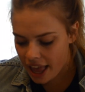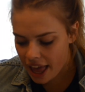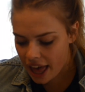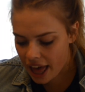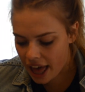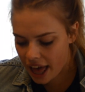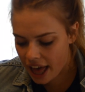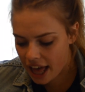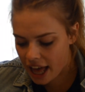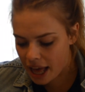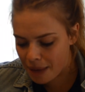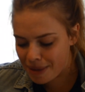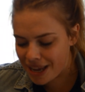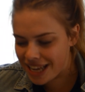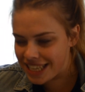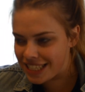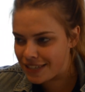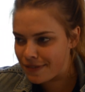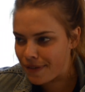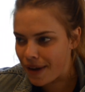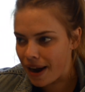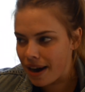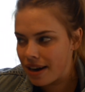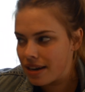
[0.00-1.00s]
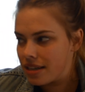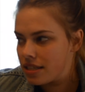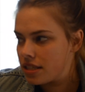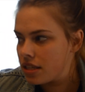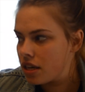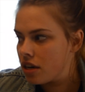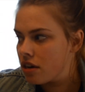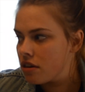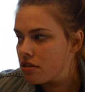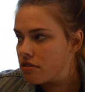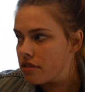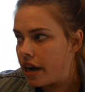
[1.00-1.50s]
As far as
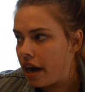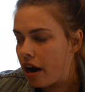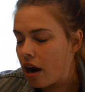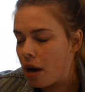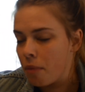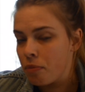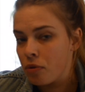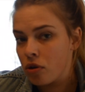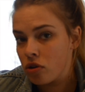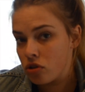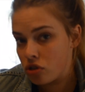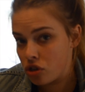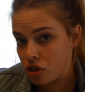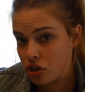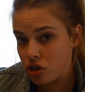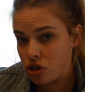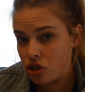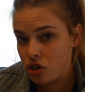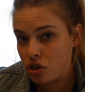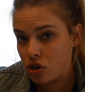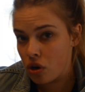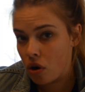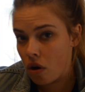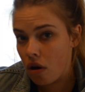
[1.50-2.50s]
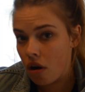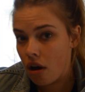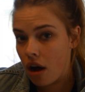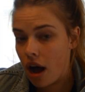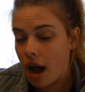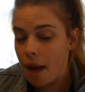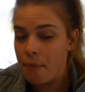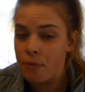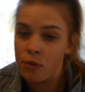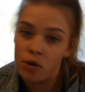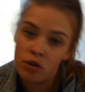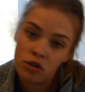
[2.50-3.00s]
career, I'm not too sure.
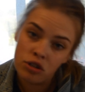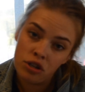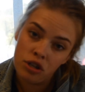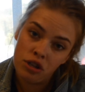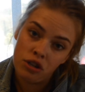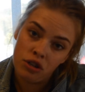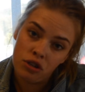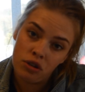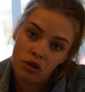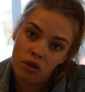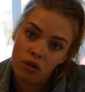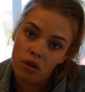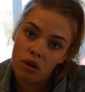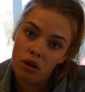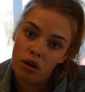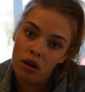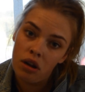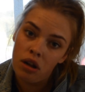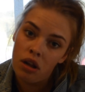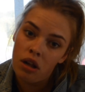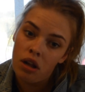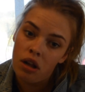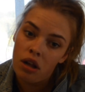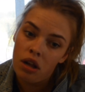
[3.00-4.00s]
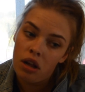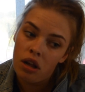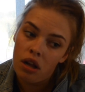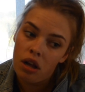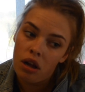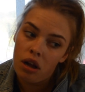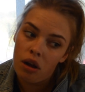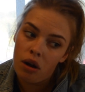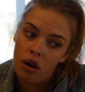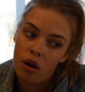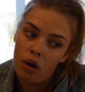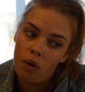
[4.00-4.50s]
I'm not too sure
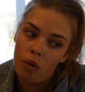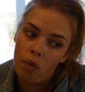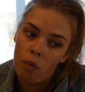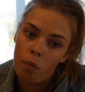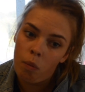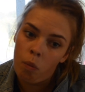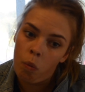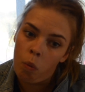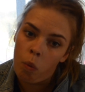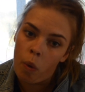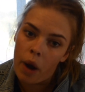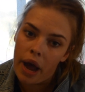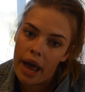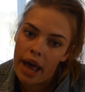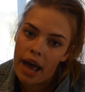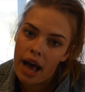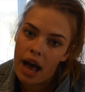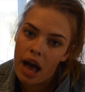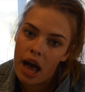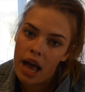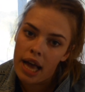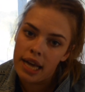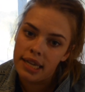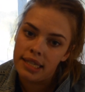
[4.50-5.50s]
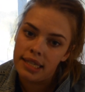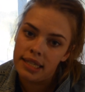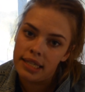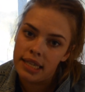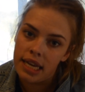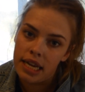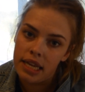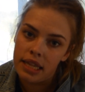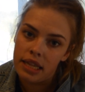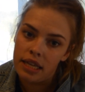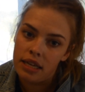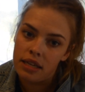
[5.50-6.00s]
where I
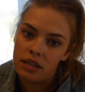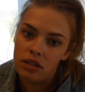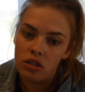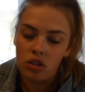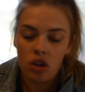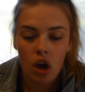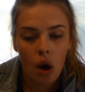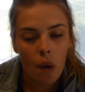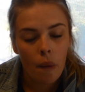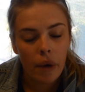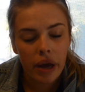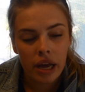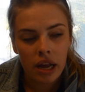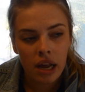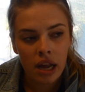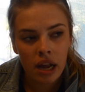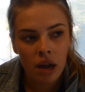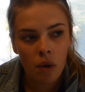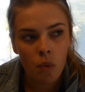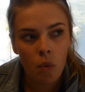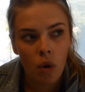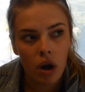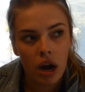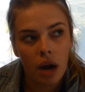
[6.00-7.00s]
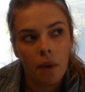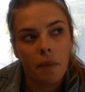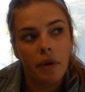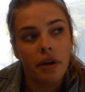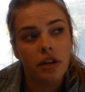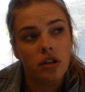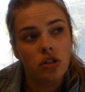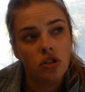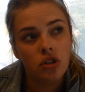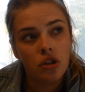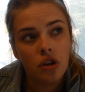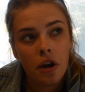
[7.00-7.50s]
see things going, what I
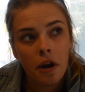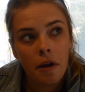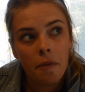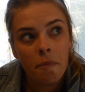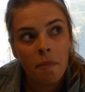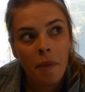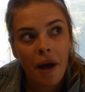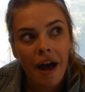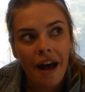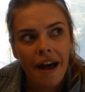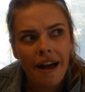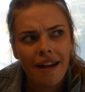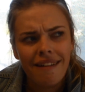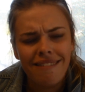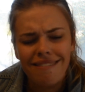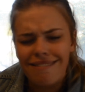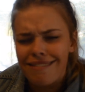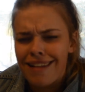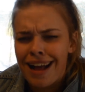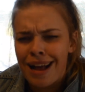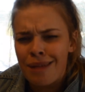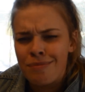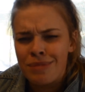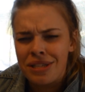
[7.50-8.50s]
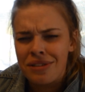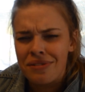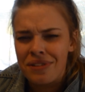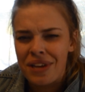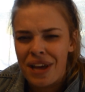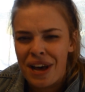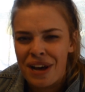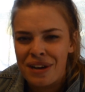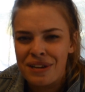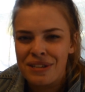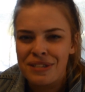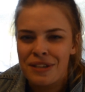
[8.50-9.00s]
want to do, but I'm still
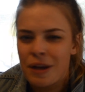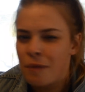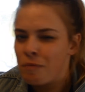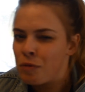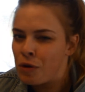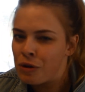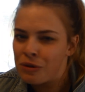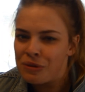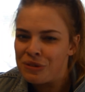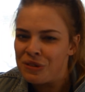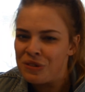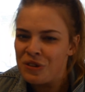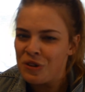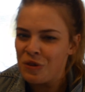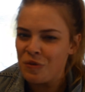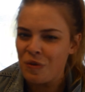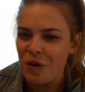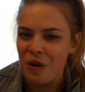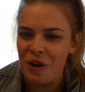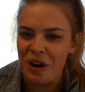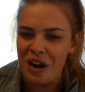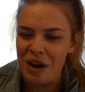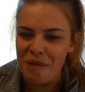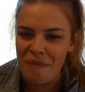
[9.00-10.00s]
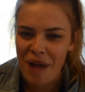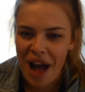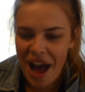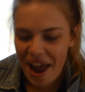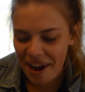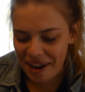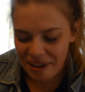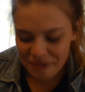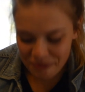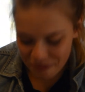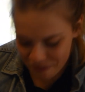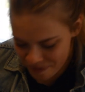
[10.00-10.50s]
young, so I'm not too worried about
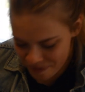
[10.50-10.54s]
it.